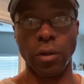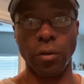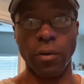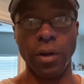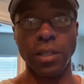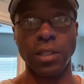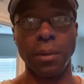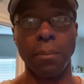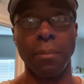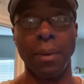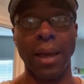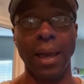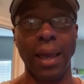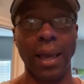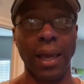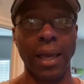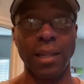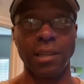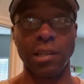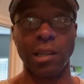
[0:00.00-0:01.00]
The reason
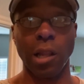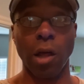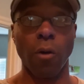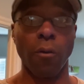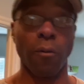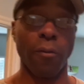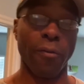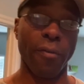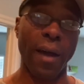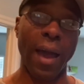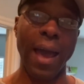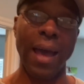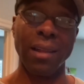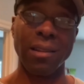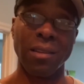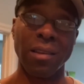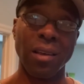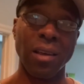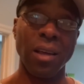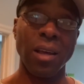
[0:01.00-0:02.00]
being it's low
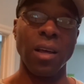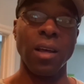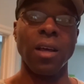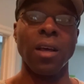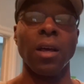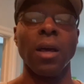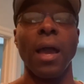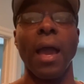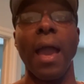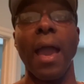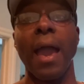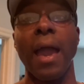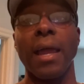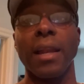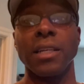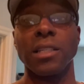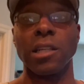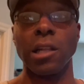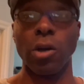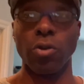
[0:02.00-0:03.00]
fat and
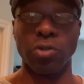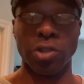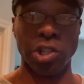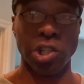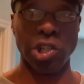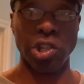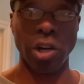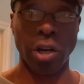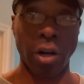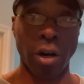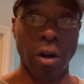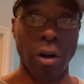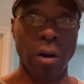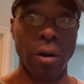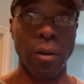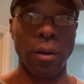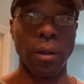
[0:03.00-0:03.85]
it's low sugar.